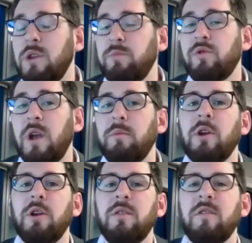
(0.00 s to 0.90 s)

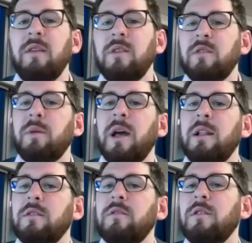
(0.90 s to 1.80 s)
primary savings
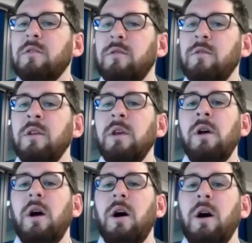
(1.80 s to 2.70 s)
balances
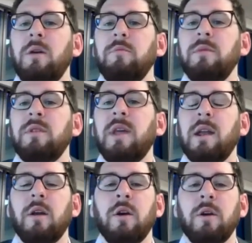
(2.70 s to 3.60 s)
that
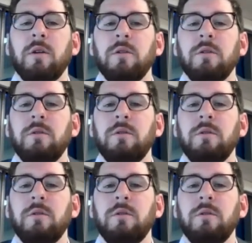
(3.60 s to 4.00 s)
are,